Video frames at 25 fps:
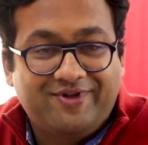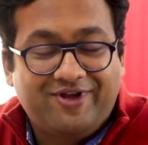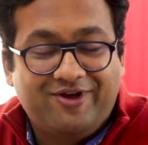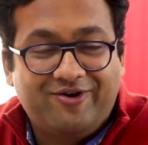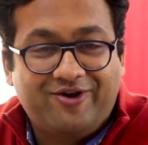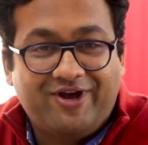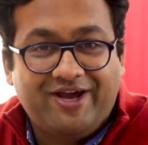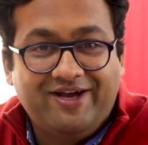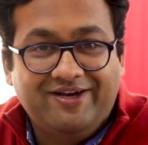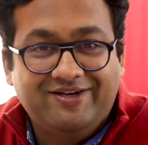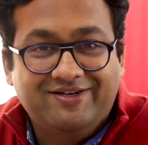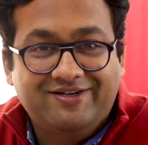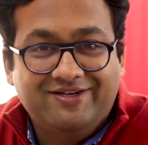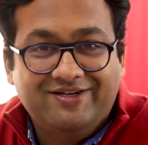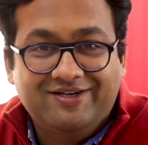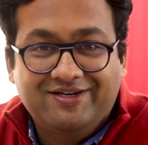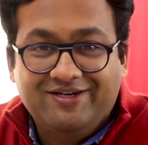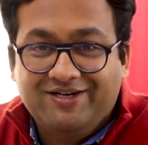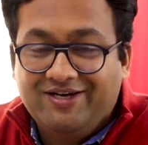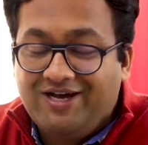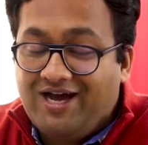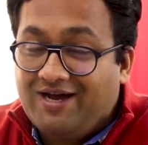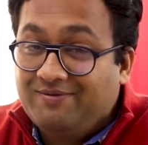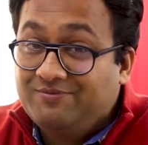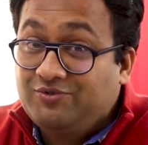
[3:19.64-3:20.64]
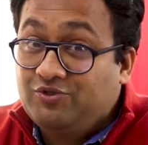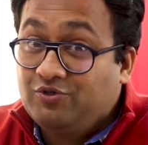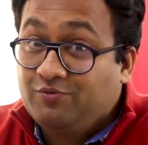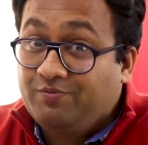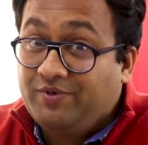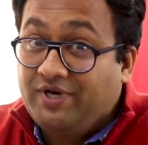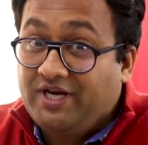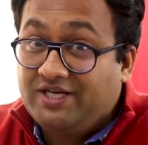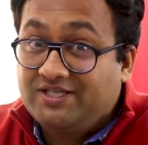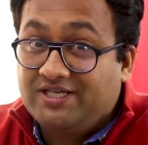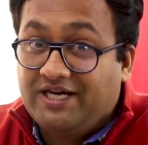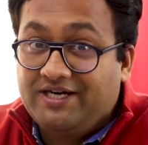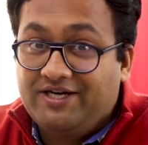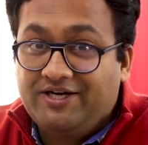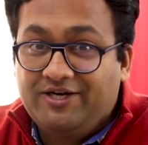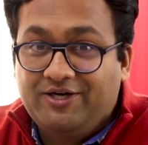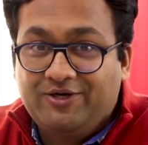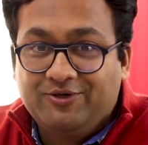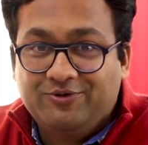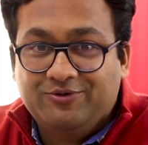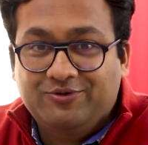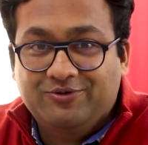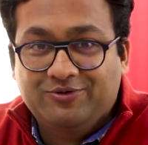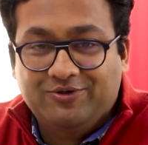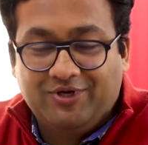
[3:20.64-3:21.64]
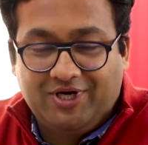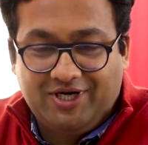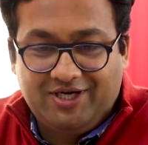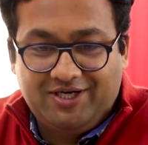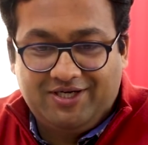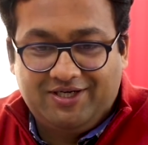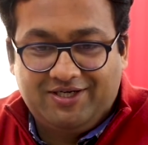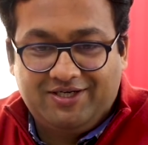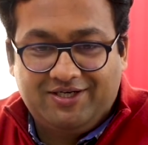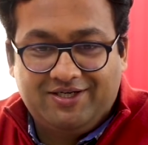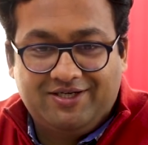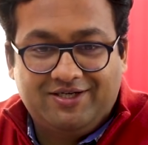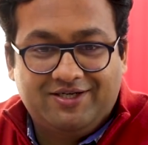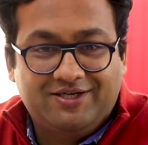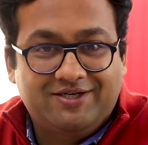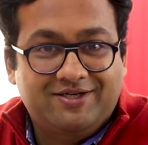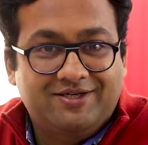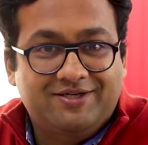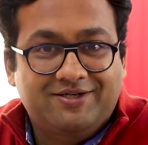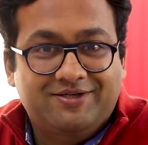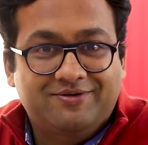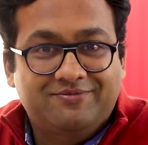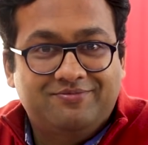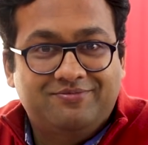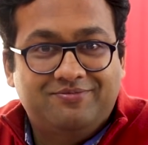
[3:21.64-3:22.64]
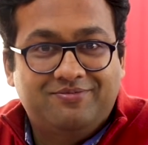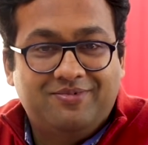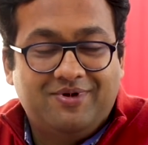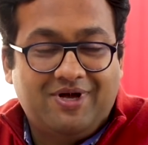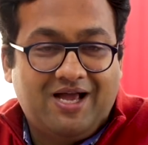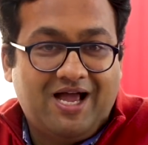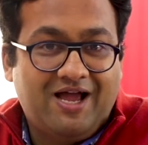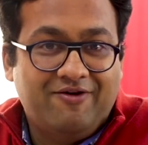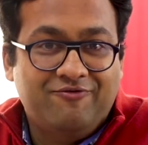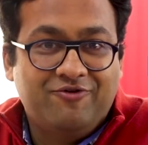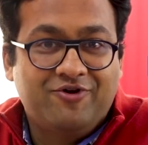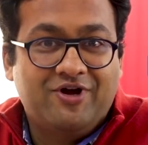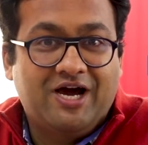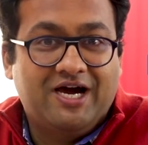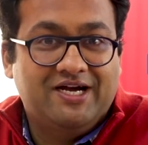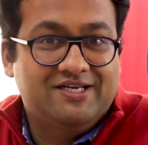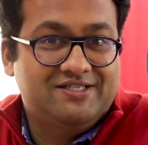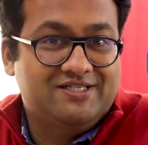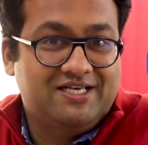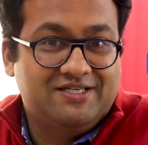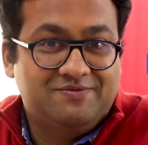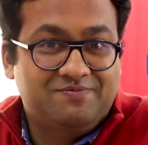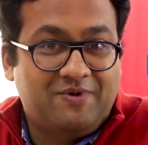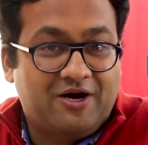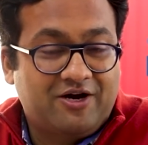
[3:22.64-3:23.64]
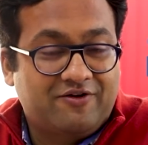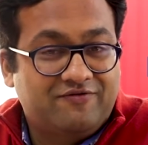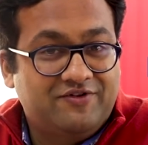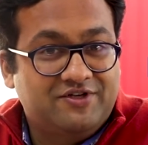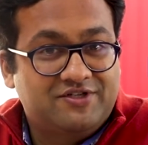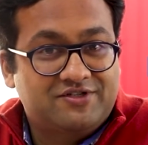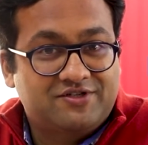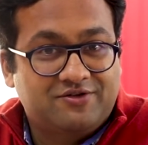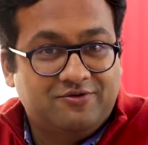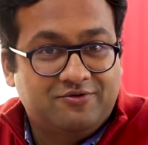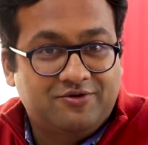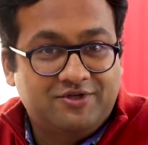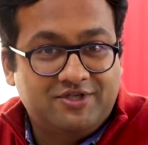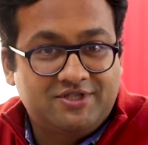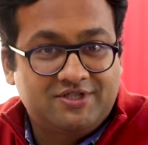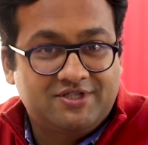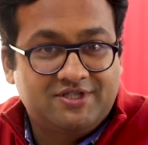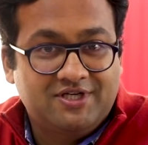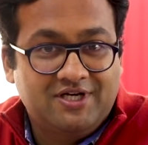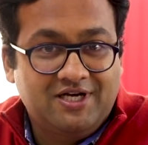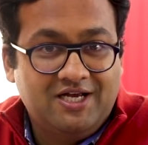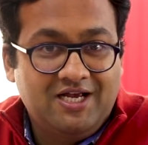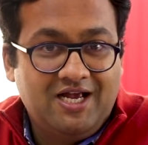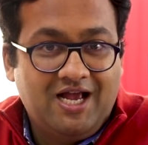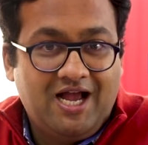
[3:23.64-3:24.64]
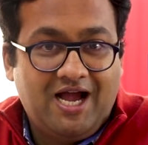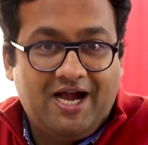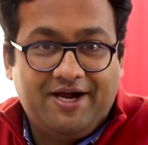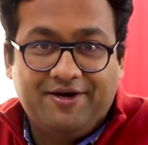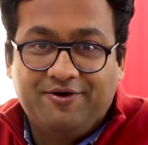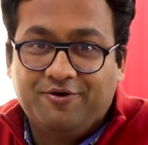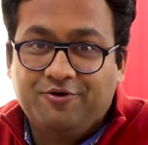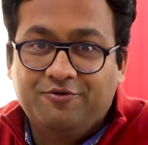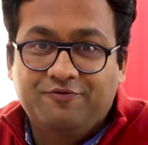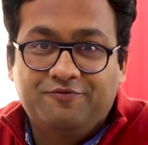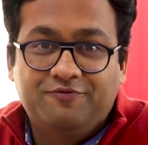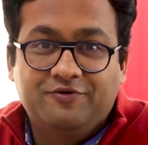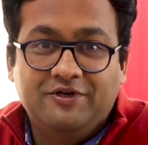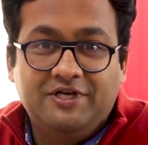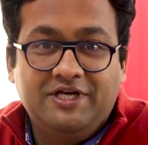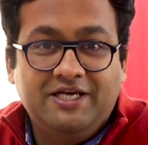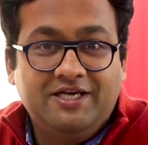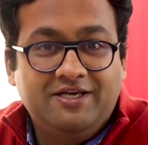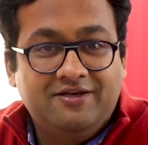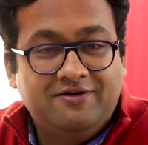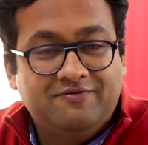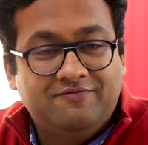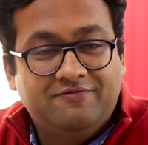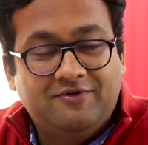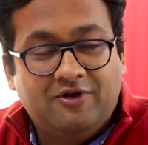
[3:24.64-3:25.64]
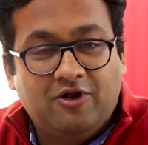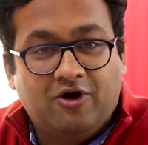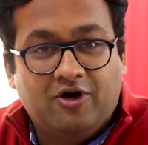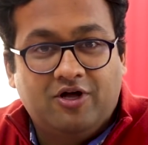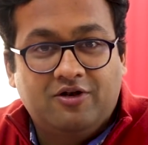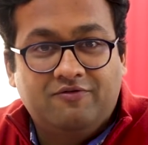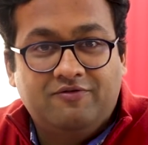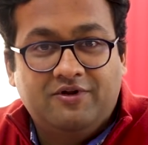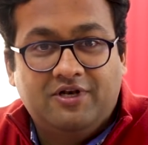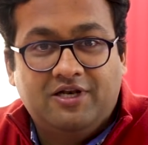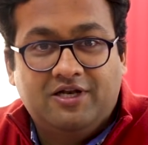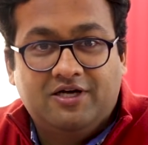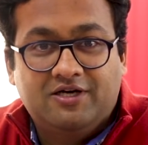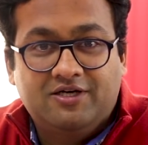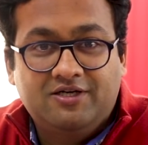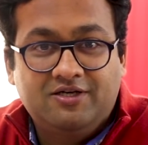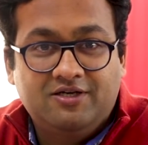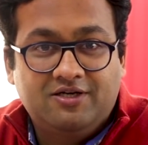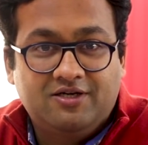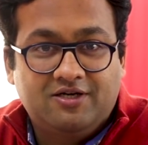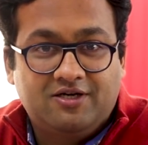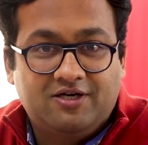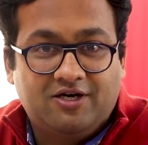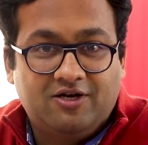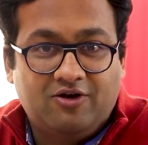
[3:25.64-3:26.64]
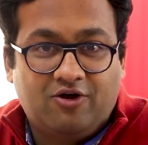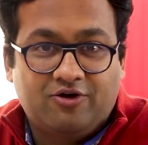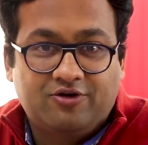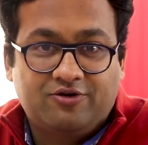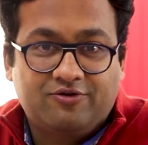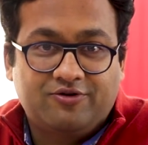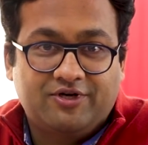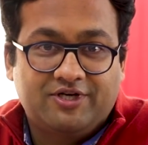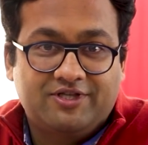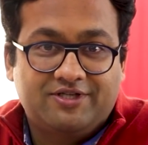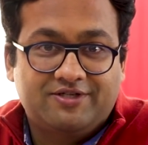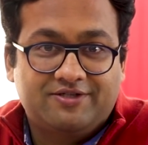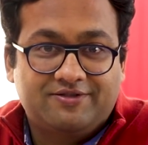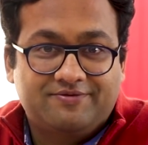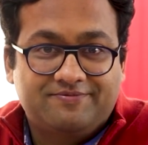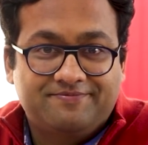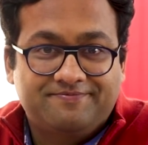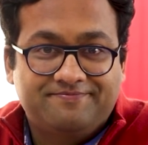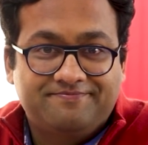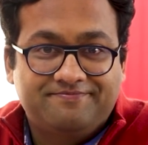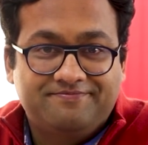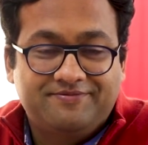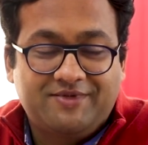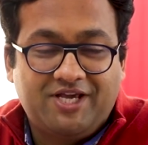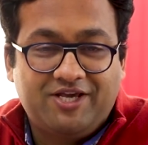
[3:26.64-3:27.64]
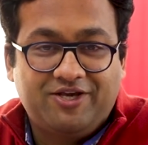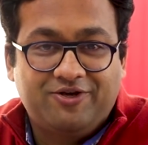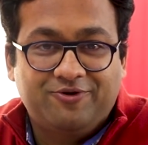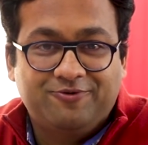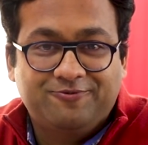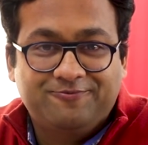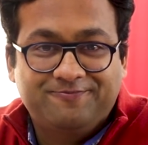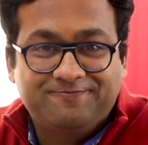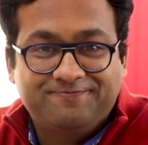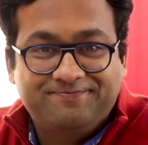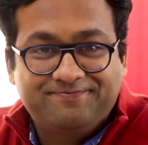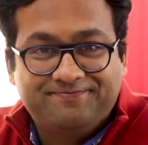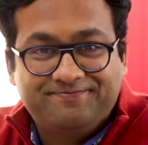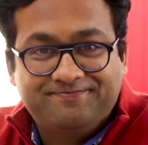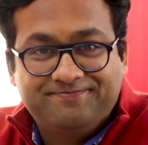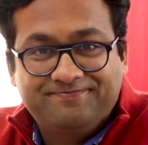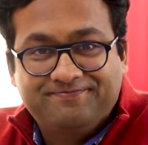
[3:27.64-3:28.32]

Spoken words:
Okay, I'm super excited to have you guys as part of this course, and hopefully we'll all learn a lot together. Thank you.